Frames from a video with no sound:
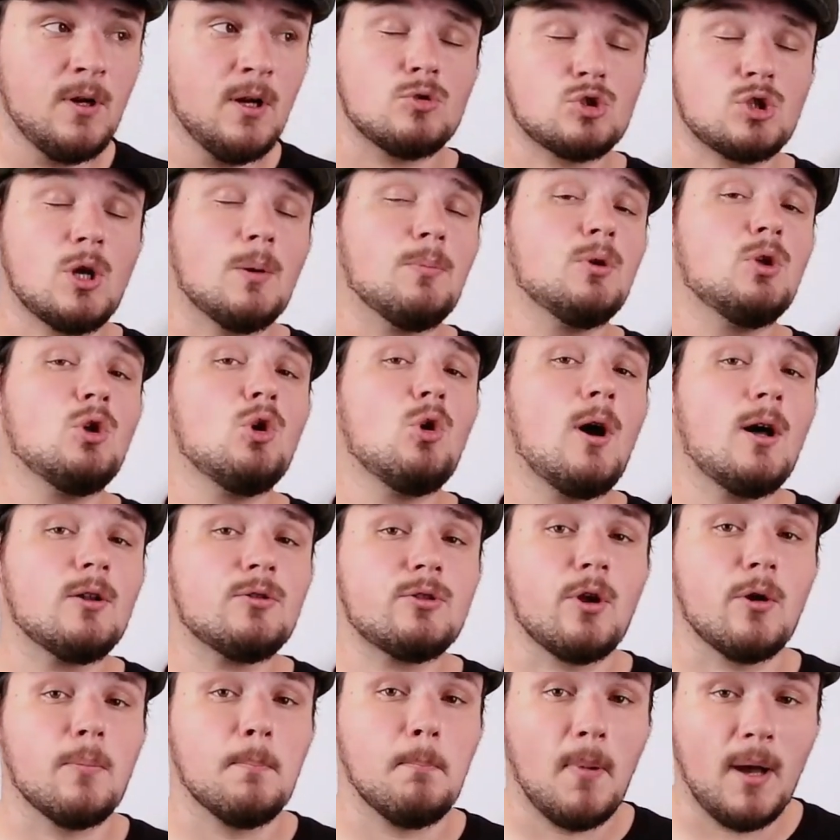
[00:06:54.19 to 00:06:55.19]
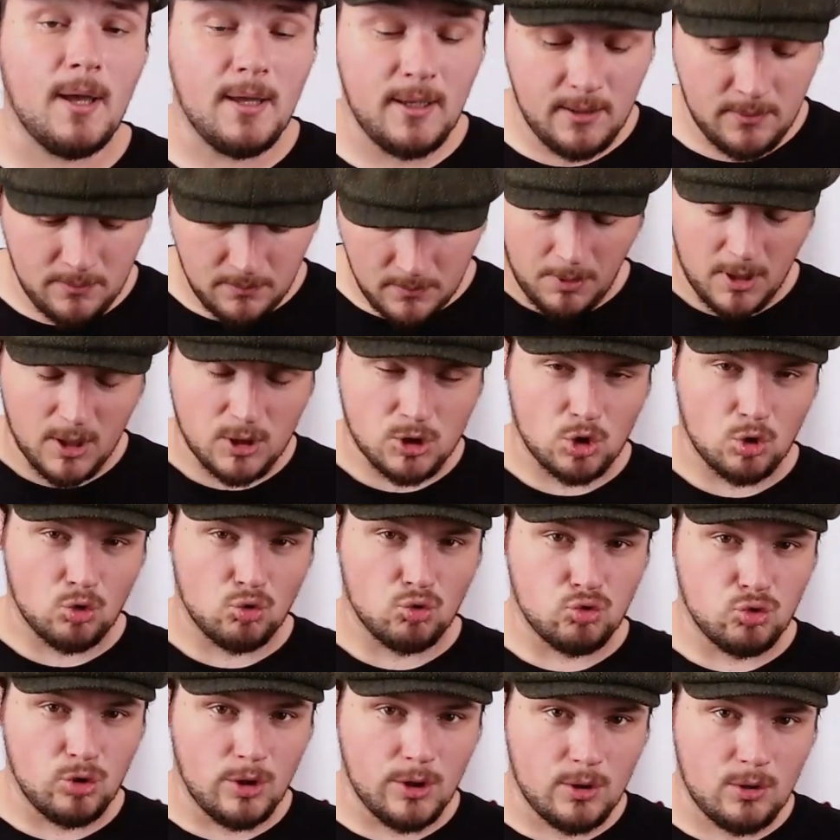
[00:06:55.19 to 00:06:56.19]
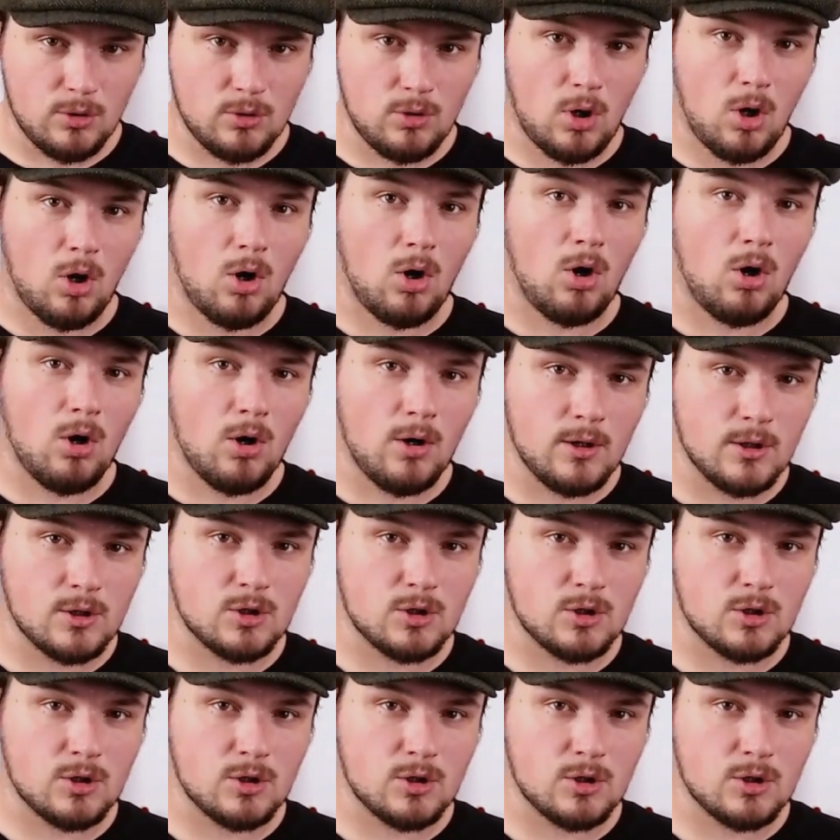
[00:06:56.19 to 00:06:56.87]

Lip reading: Some of you out there might, but it's a little hard,